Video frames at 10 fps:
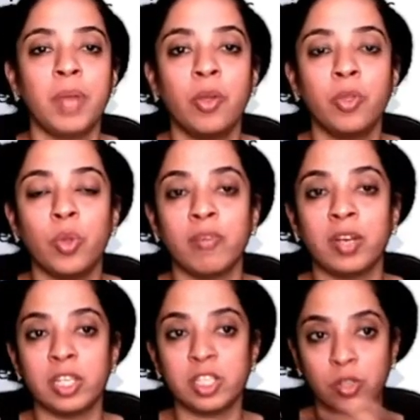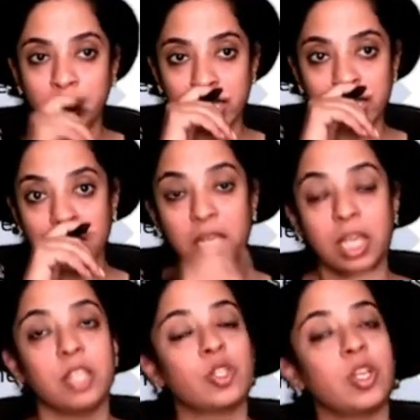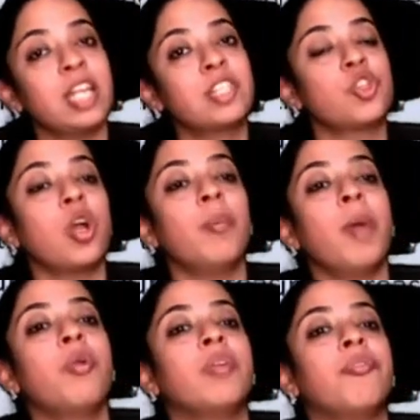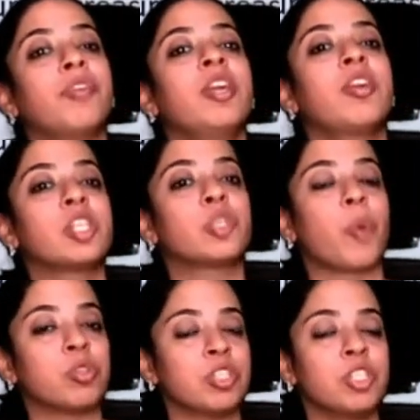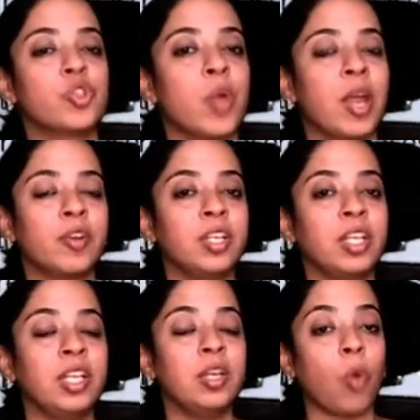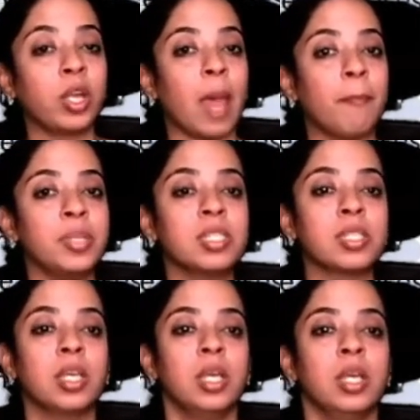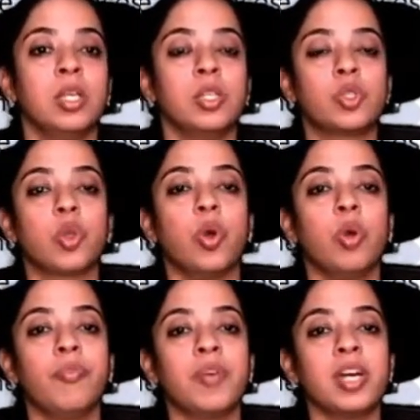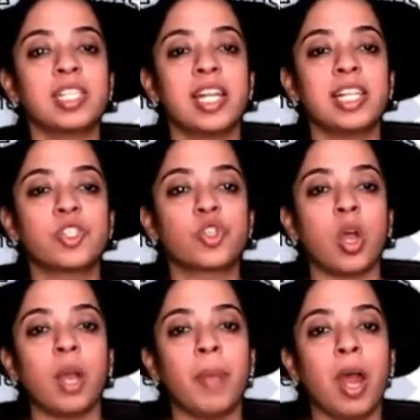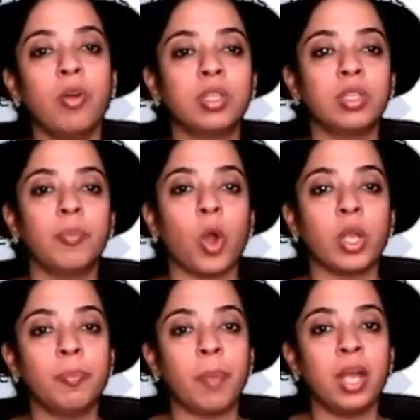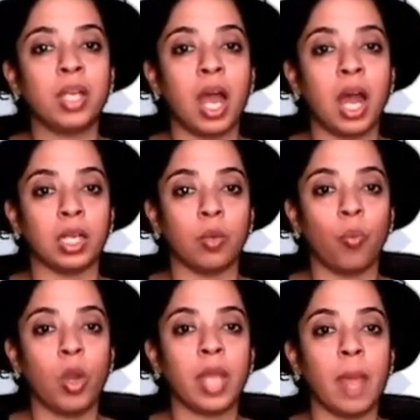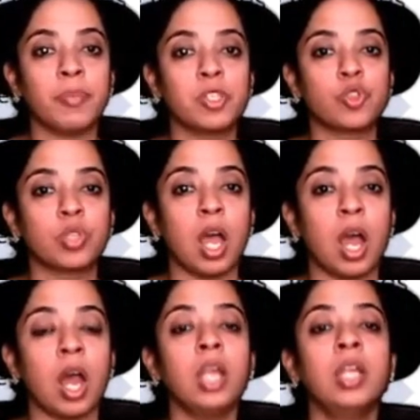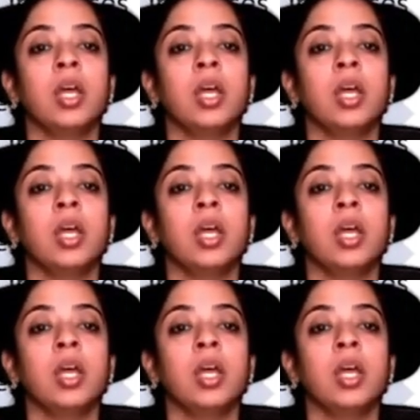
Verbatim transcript: now you have understood this. So let's talk about different responses to adrenaline. What happens? So first let's talk about the body part heart. What happens to the heart